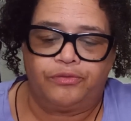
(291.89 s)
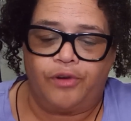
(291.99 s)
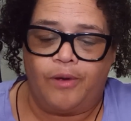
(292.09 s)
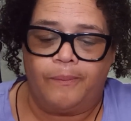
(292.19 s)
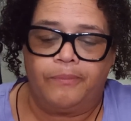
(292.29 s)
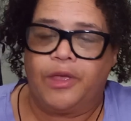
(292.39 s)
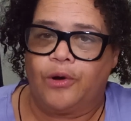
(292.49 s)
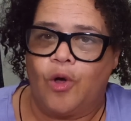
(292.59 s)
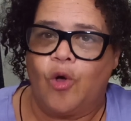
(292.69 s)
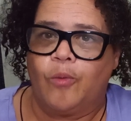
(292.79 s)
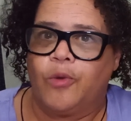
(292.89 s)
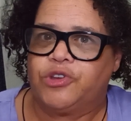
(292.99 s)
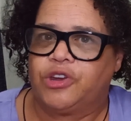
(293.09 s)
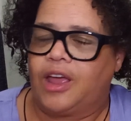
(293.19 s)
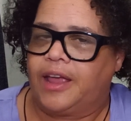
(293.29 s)
from their home,
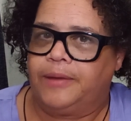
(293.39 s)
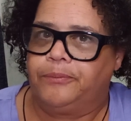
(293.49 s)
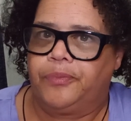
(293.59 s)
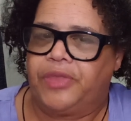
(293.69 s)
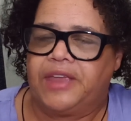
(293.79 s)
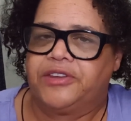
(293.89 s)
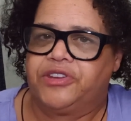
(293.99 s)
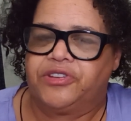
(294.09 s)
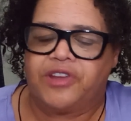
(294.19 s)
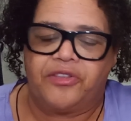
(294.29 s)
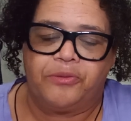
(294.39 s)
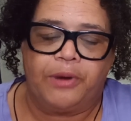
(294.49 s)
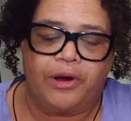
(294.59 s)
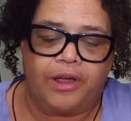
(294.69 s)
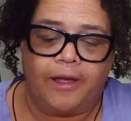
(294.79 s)
which I think is in South
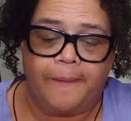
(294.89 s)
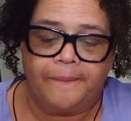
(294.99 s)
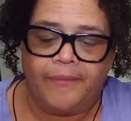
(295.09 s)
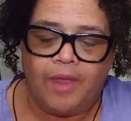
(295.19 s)
America.